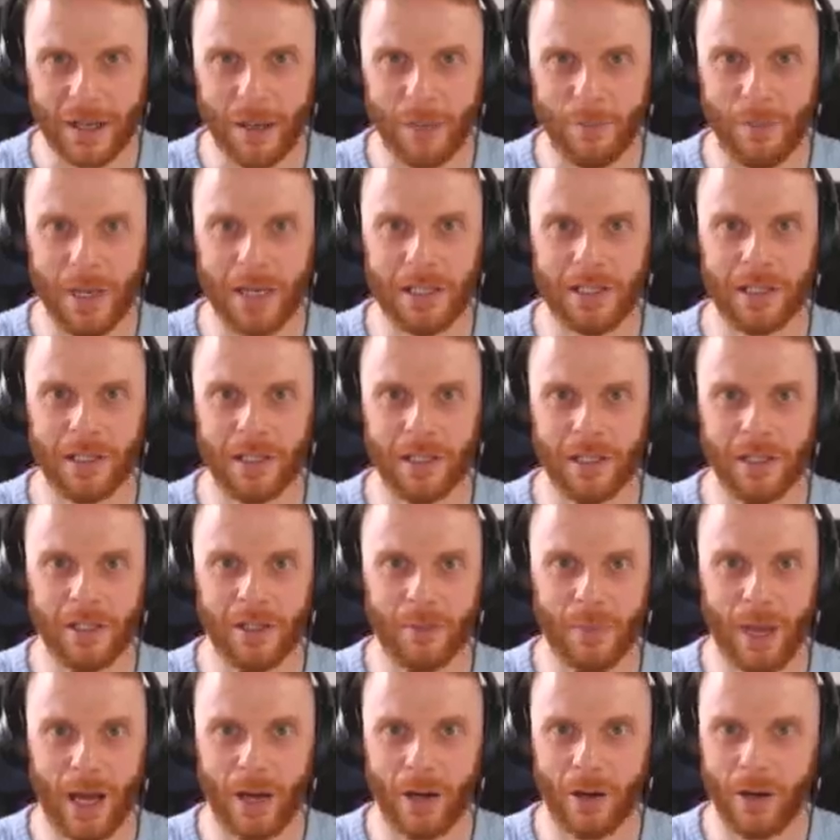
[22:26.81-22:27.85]
Basically, no
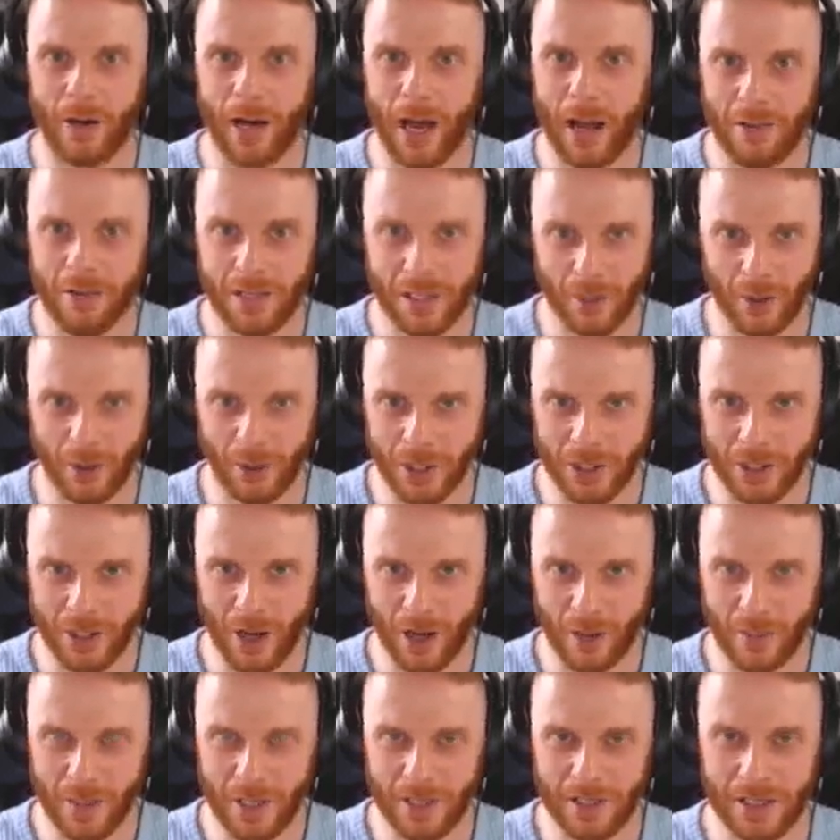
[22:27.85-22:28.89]
matter how small the
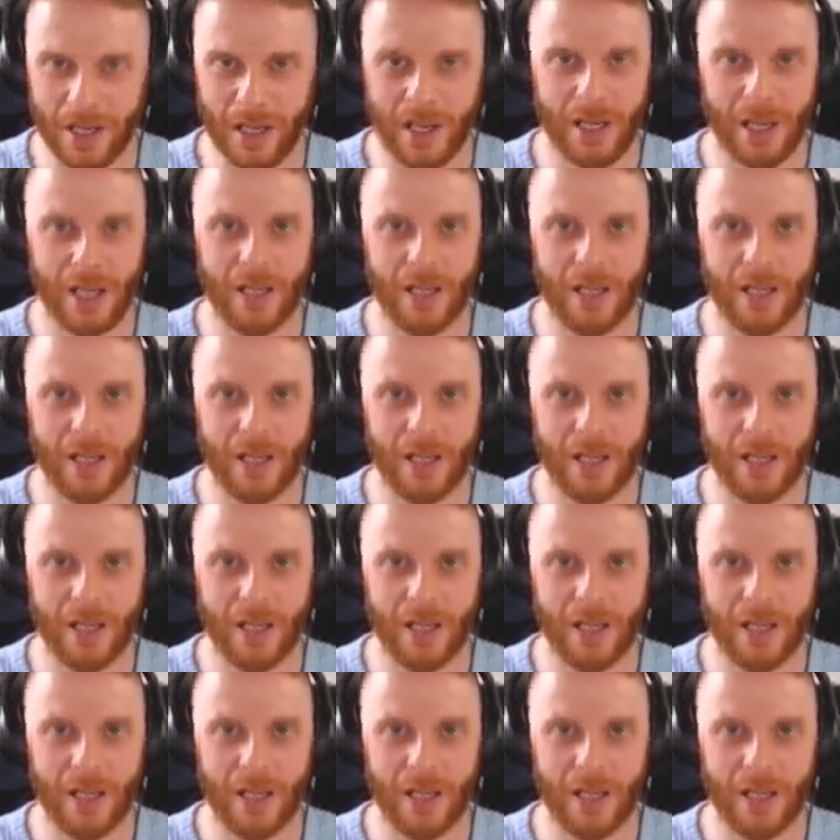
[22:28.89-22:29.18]
job is,